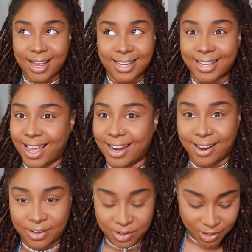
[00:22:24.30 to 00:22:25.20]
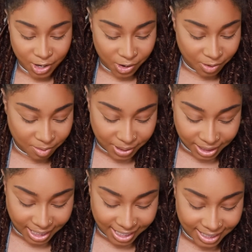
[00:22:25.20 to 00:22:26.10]
I get it, you know?
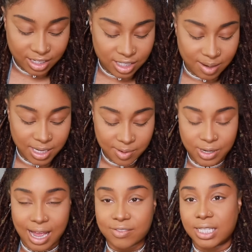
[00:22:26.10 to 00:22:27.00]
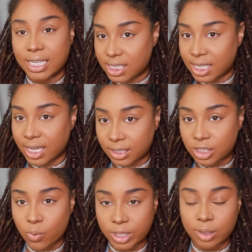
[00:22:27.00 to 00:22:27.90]
But like, sometimes you have to listen
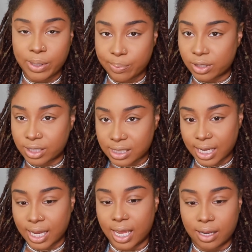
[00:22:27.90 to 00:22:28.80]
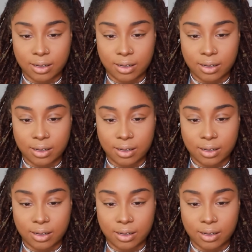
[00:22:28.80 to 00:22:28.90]
to what the people are saying.